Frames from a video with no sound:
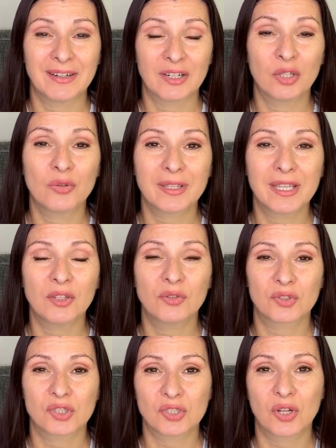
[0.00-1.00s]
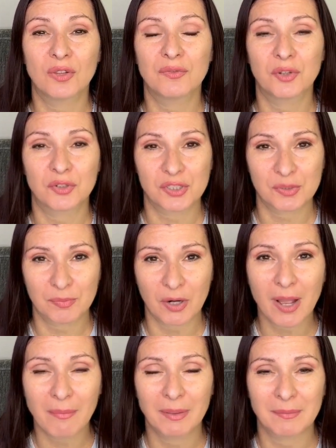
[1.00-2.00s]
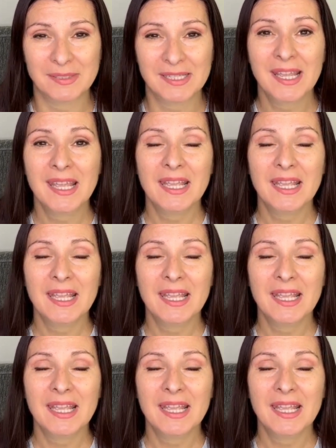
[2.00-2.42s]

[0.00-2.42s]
They're looking to solve those problems.